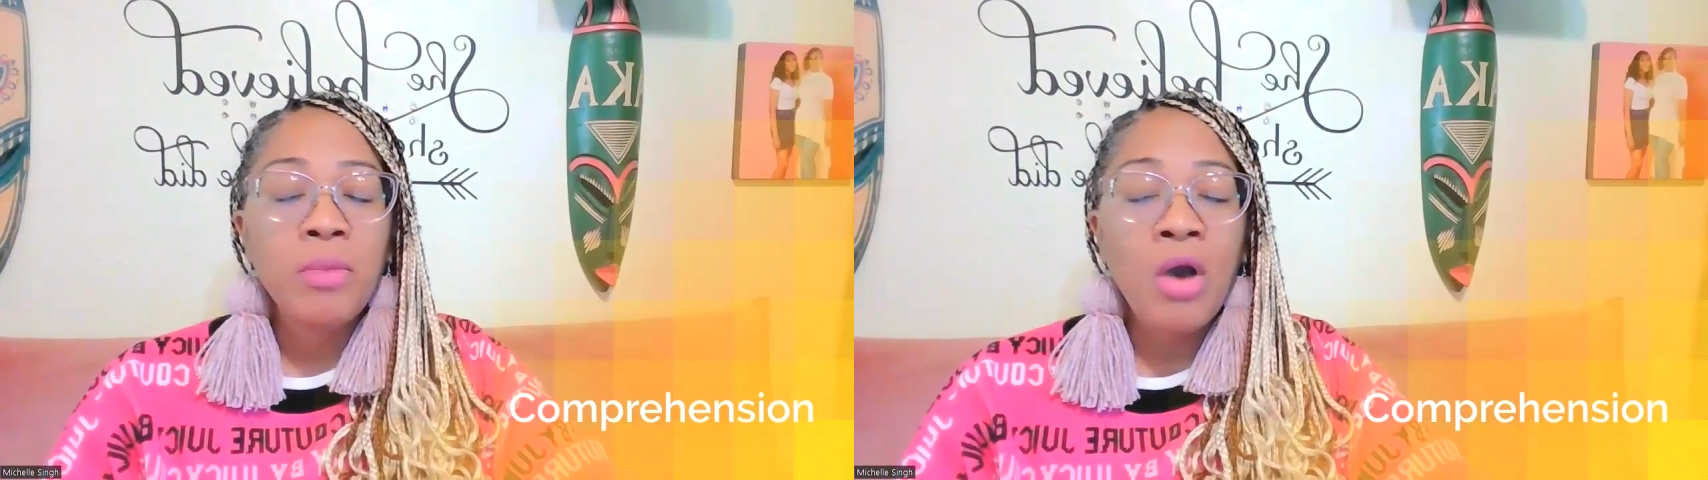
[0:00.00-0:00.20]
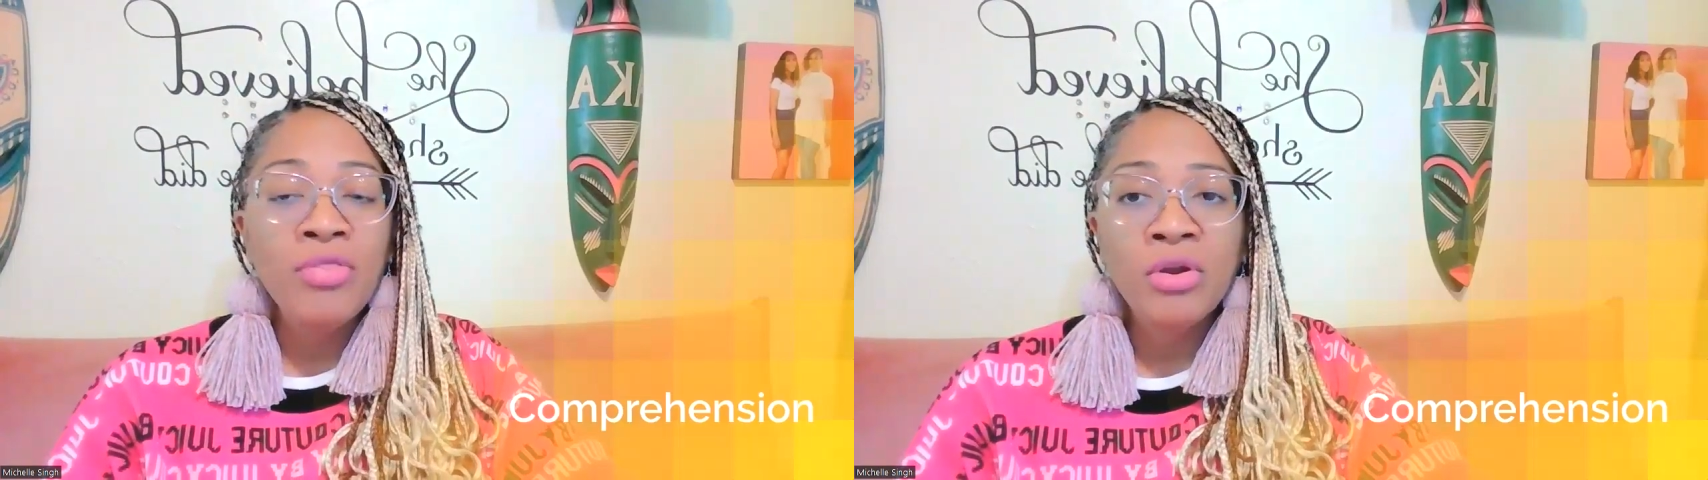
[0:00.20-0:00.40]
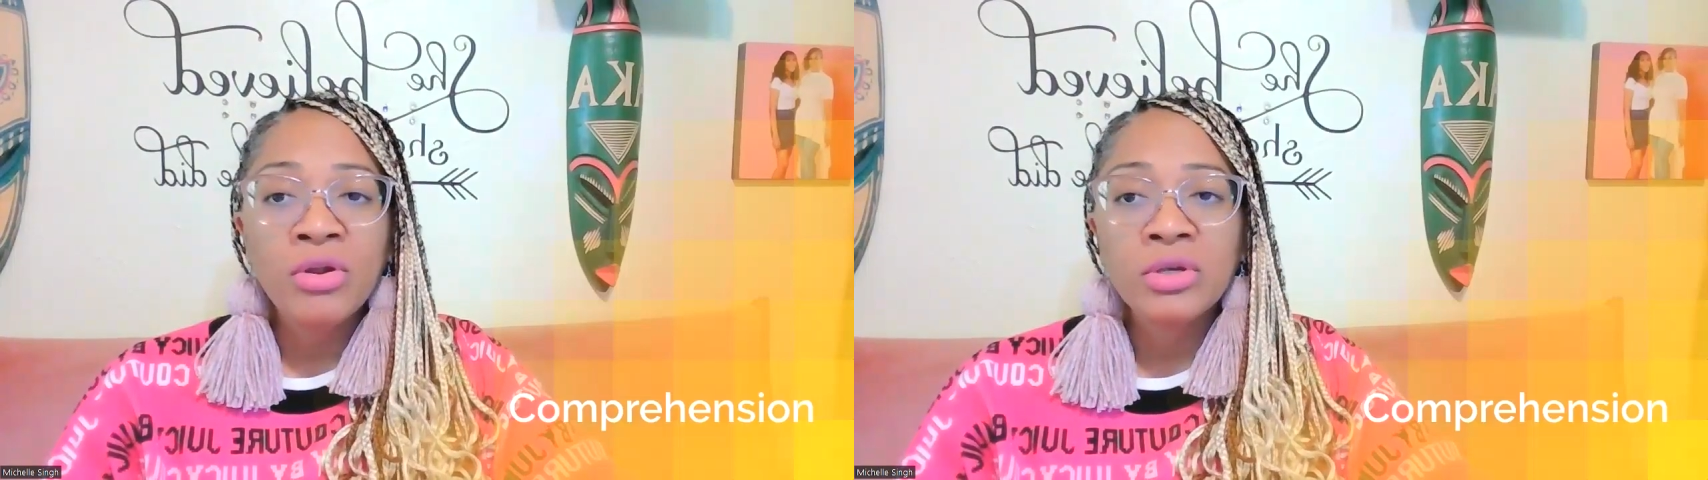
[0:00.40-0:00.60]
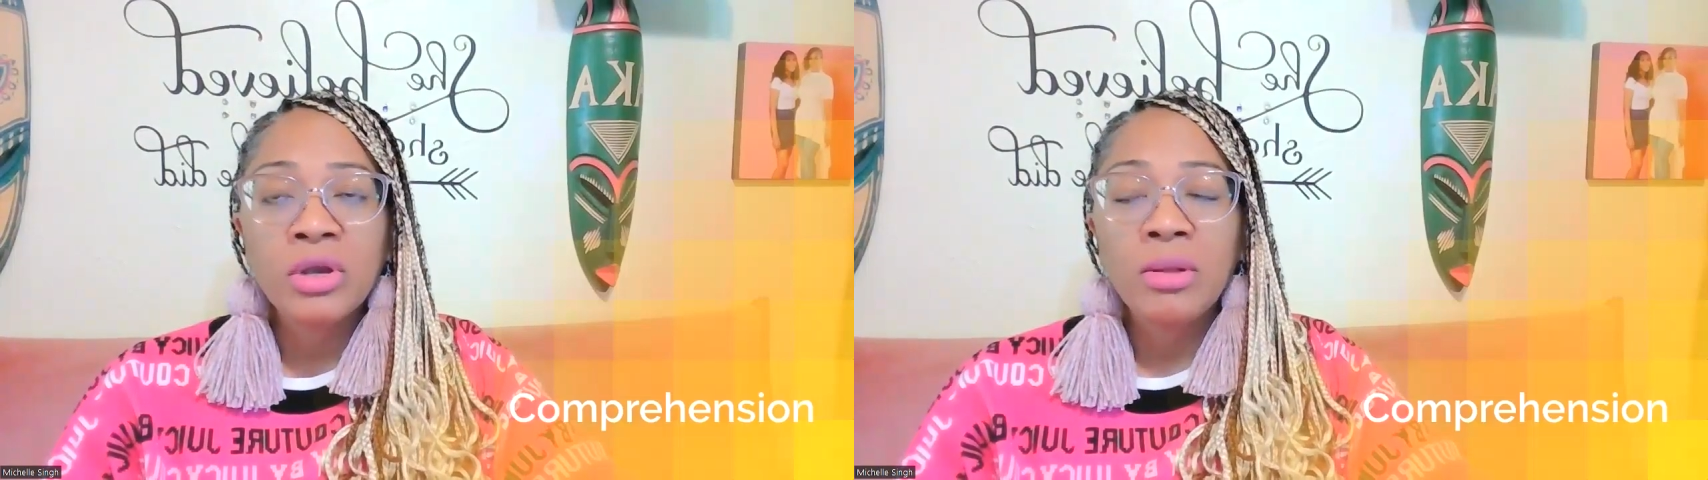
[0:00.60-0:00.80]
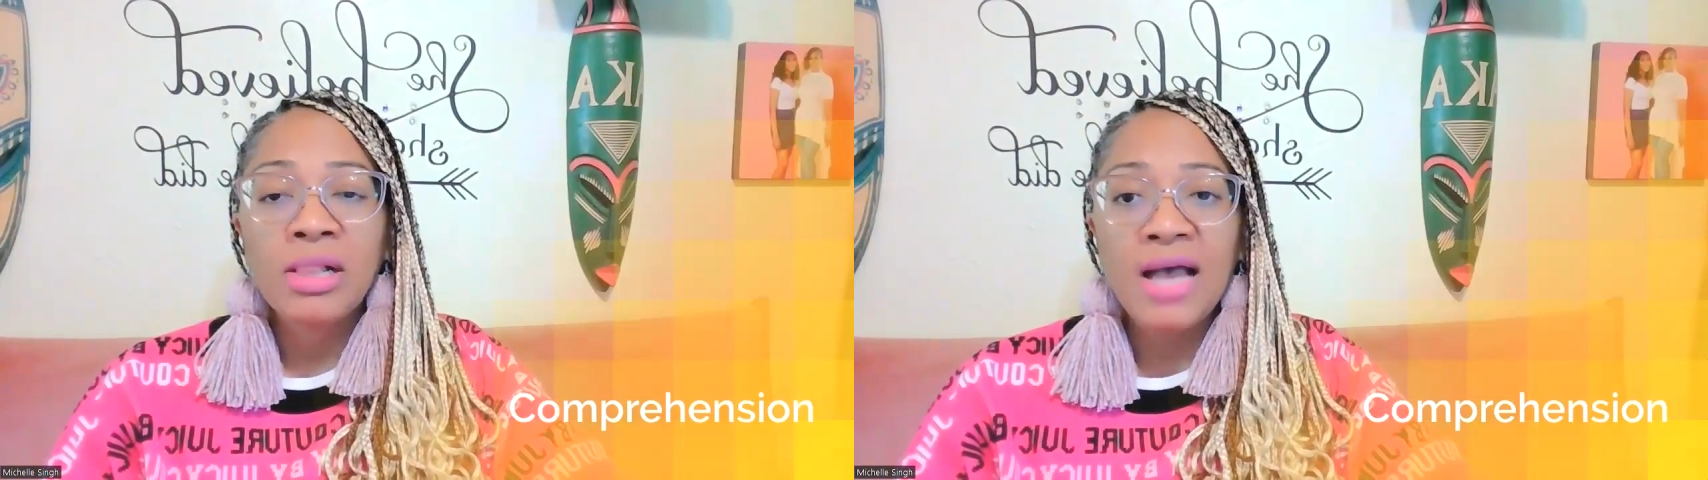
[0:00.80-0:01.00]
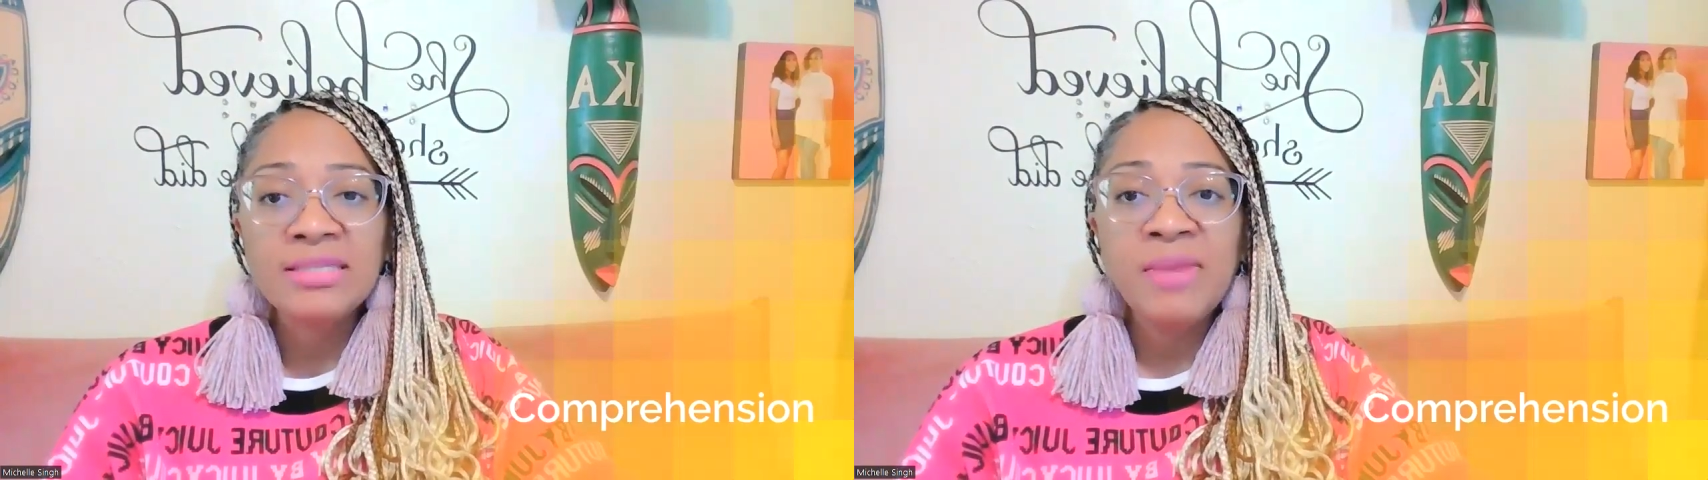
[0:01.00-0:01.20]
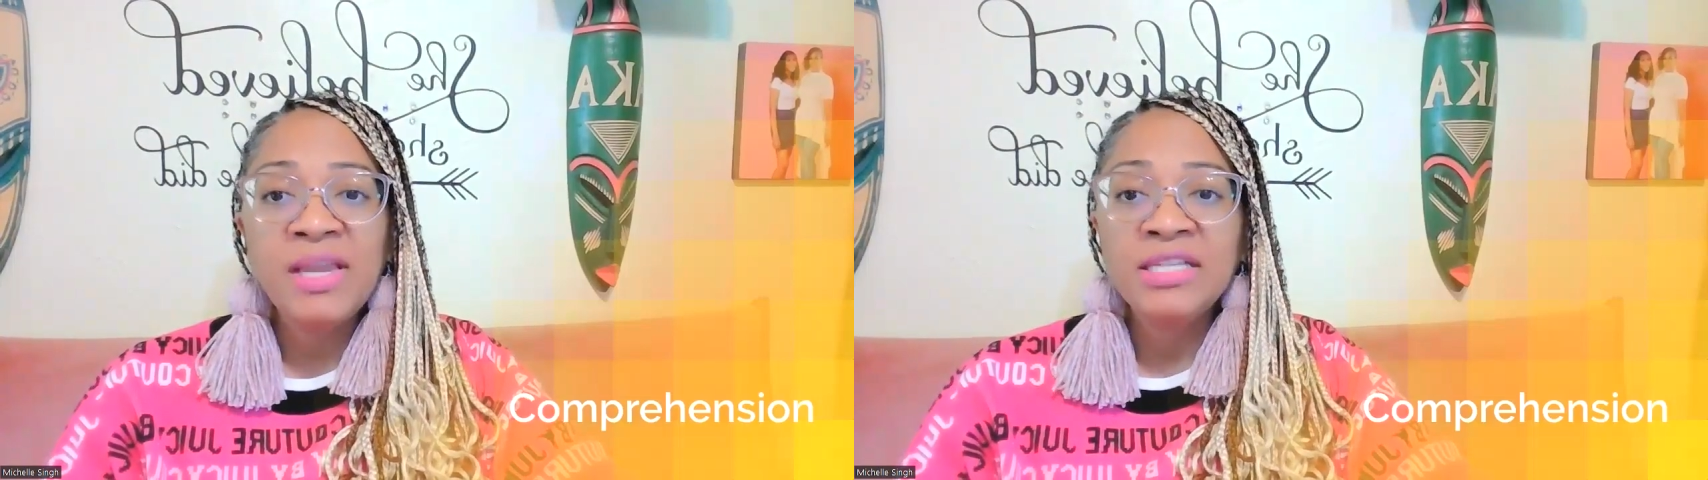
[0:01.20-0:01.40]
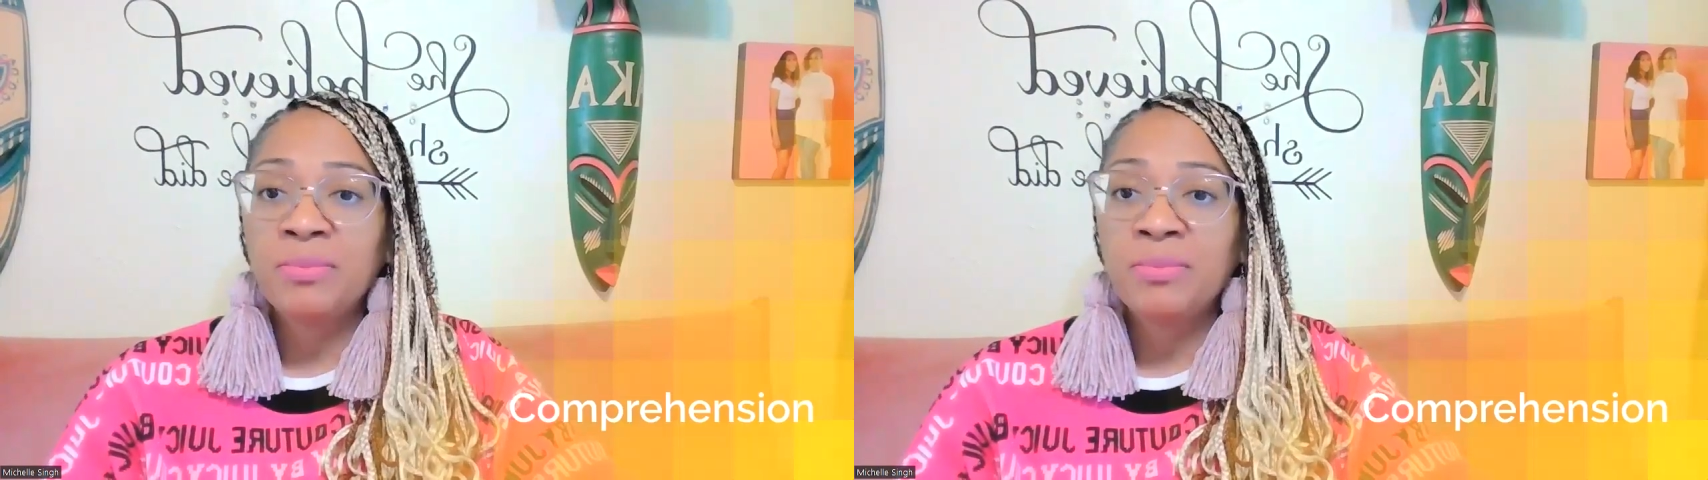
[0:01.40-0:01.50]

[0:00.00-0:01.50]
other classmates'